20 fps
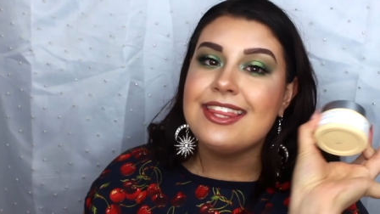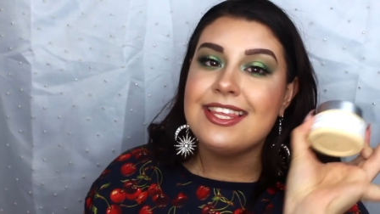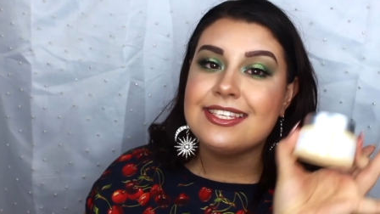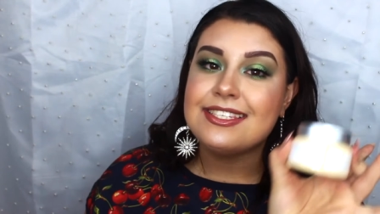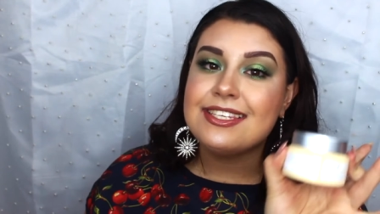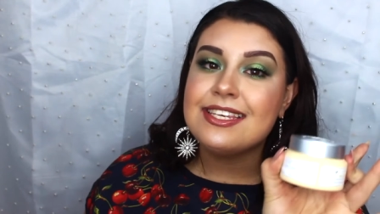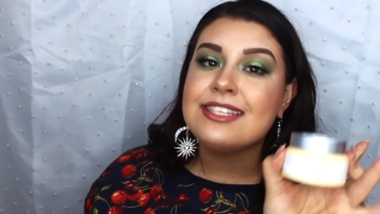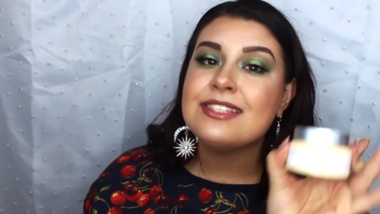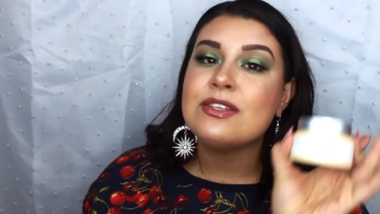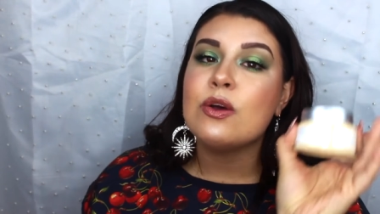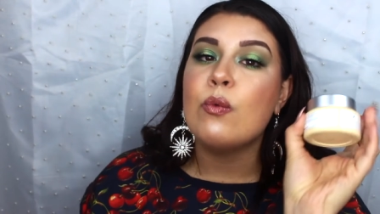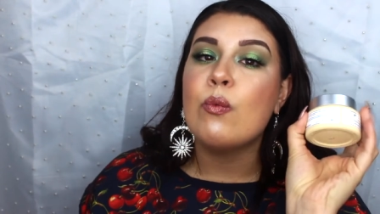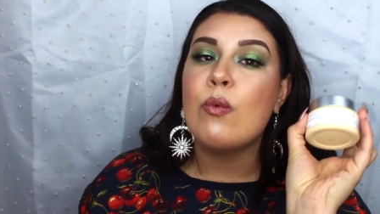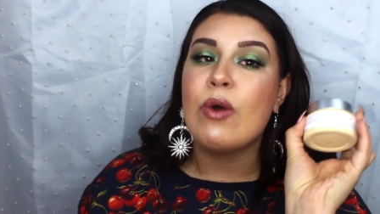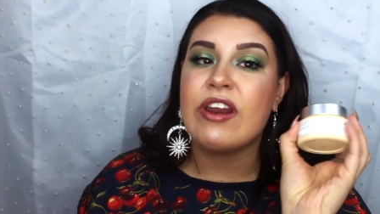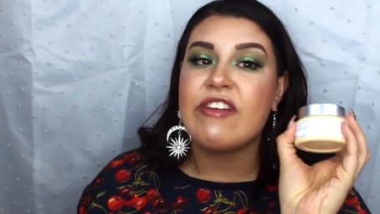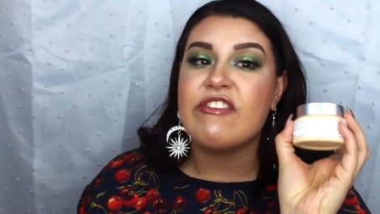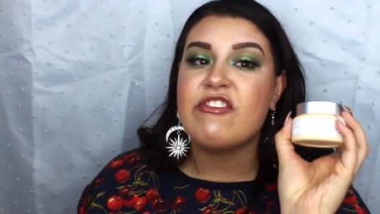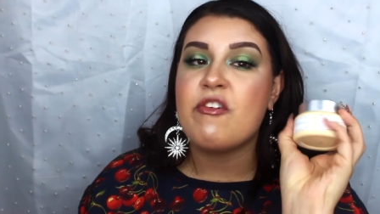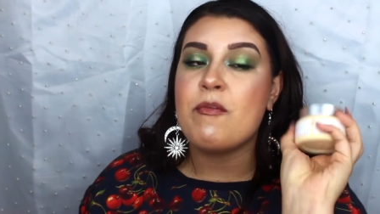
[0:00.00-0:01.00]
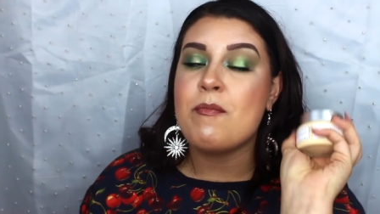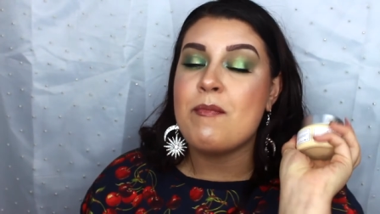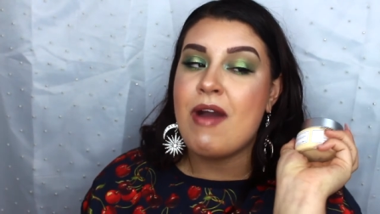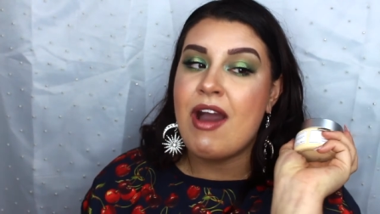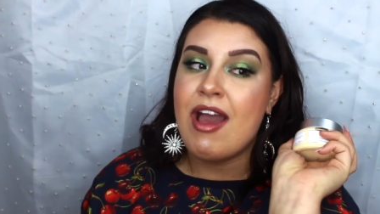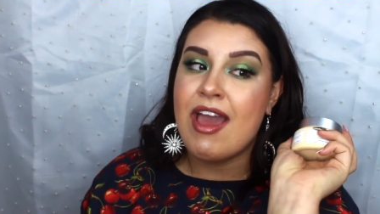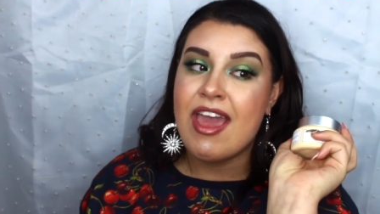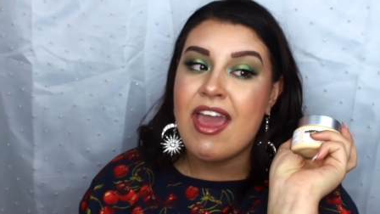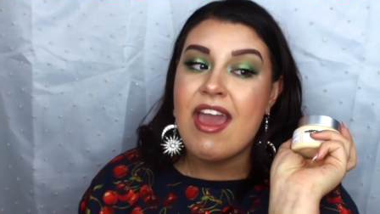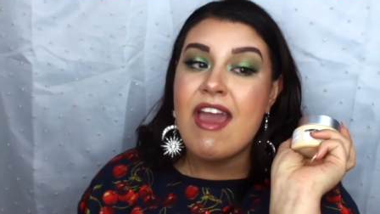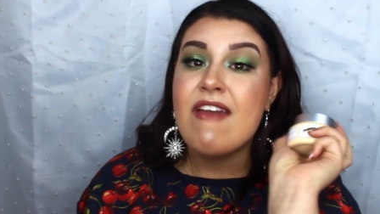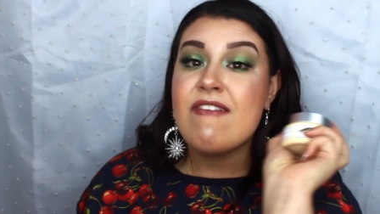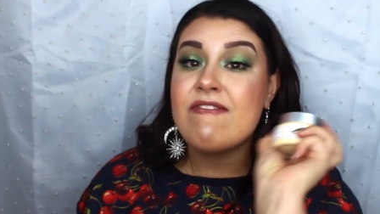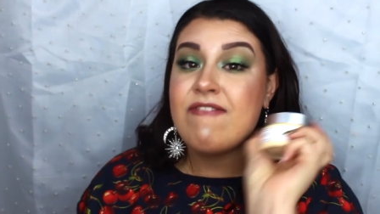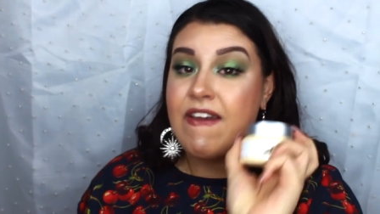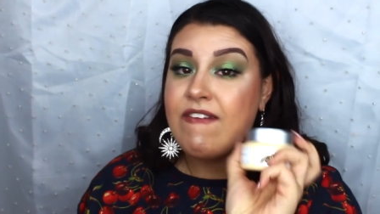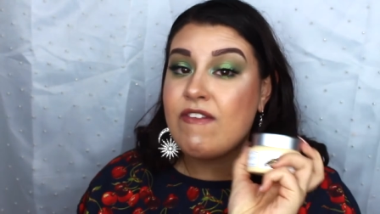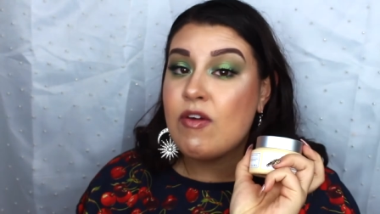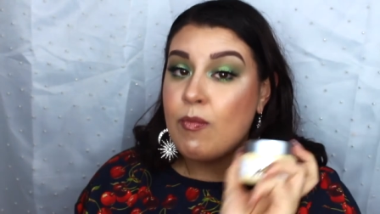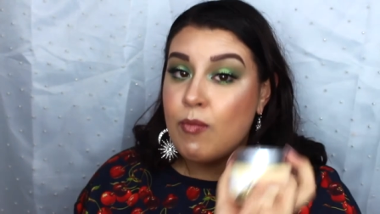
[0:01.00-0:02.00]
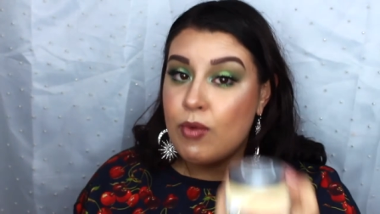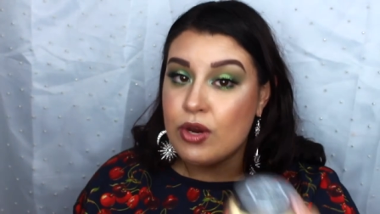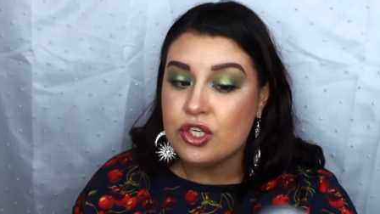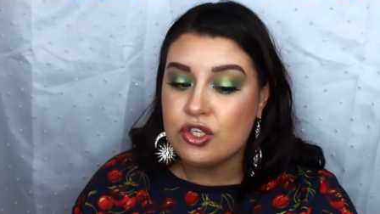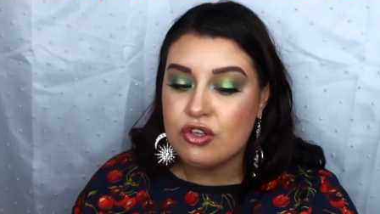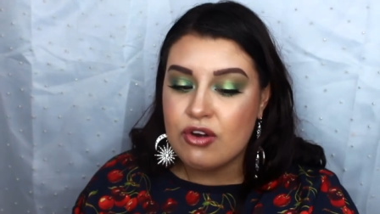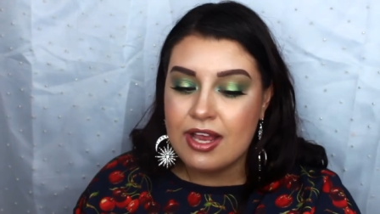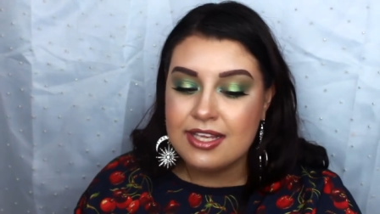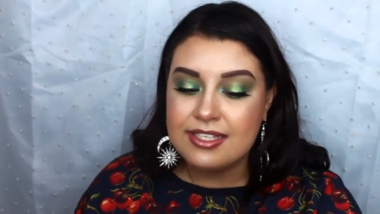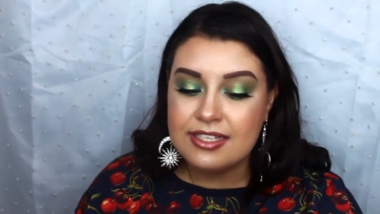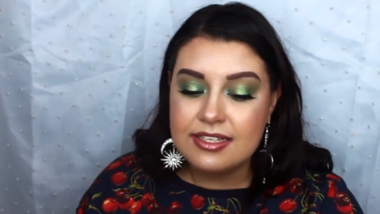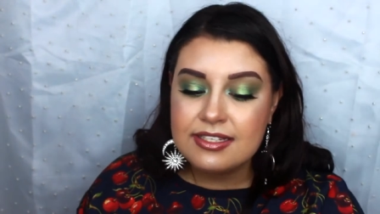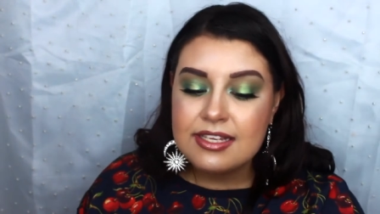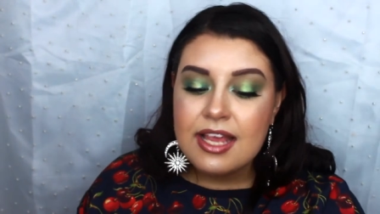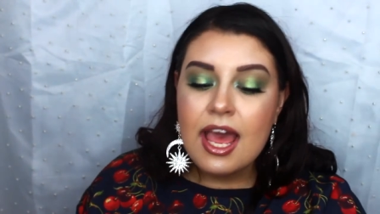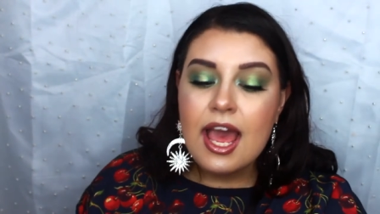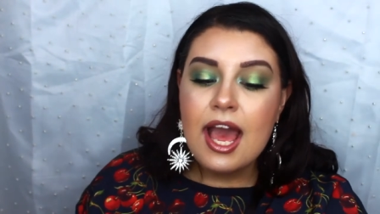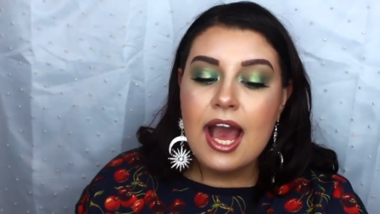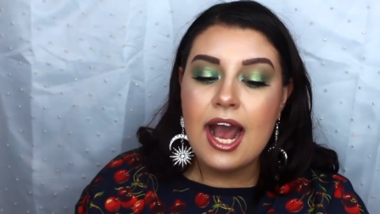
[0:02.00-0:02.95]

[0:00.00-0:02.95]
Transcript: This is one of my favorite moisturizers.